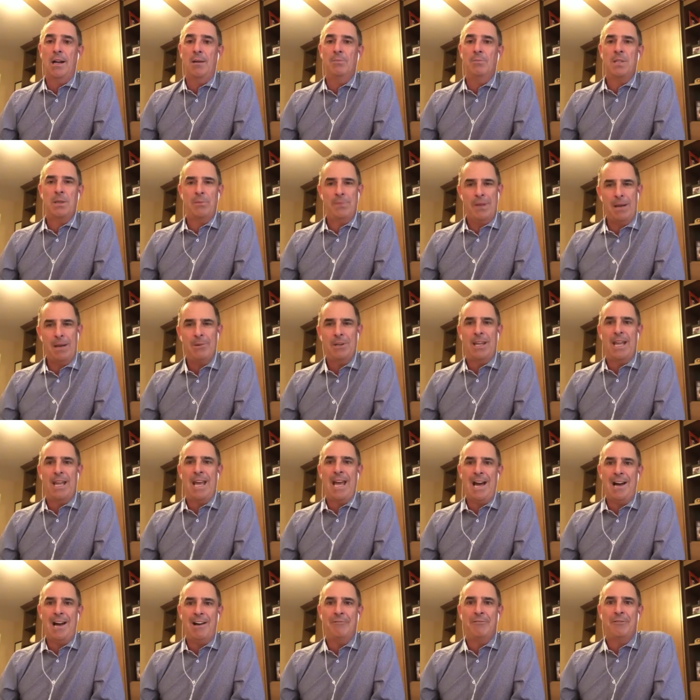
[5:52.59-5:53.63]
to be able to
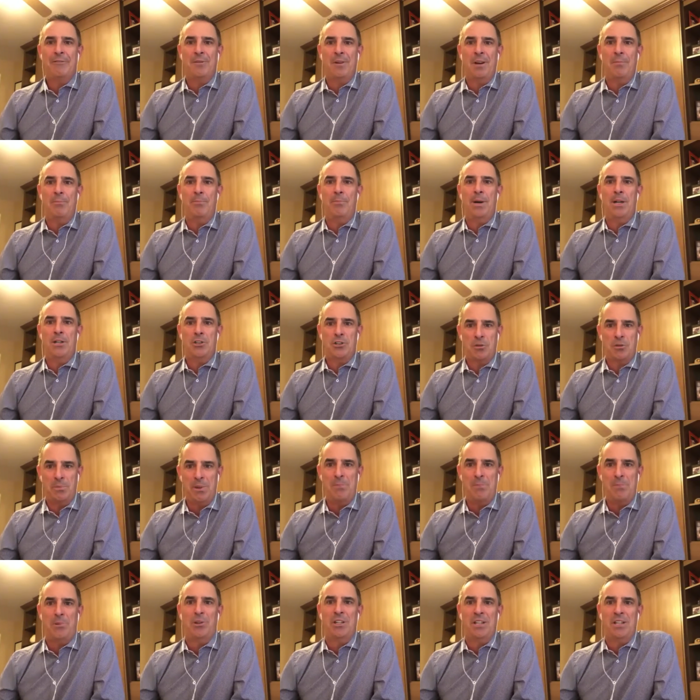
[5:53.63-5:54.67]
have a bunch of
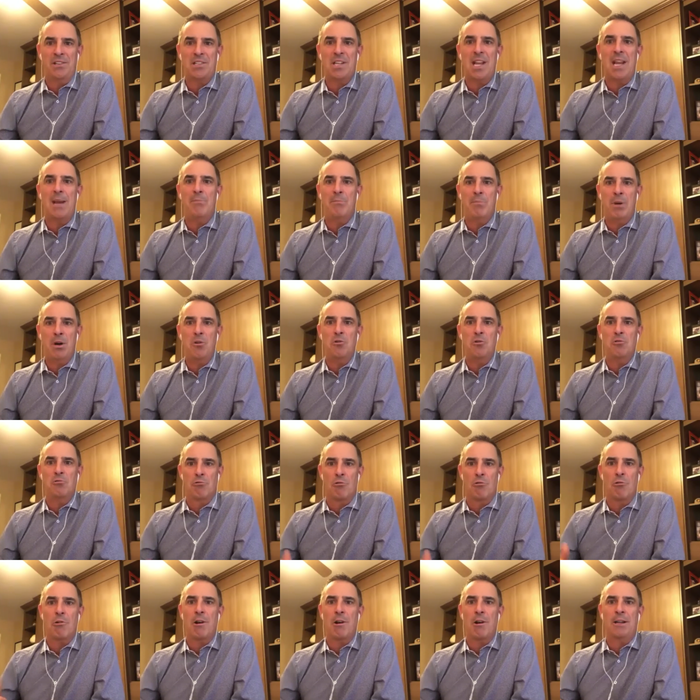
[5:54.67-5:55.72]
people in the same boat
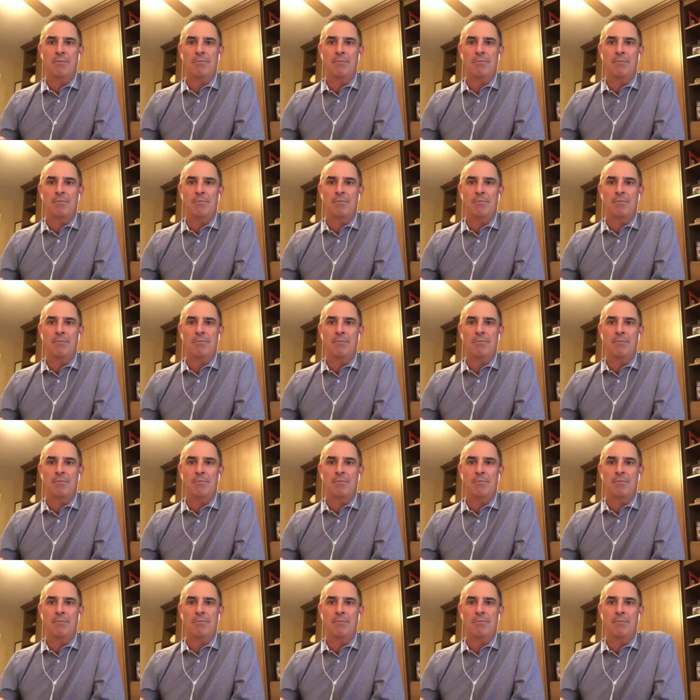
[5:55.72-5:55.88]
rowing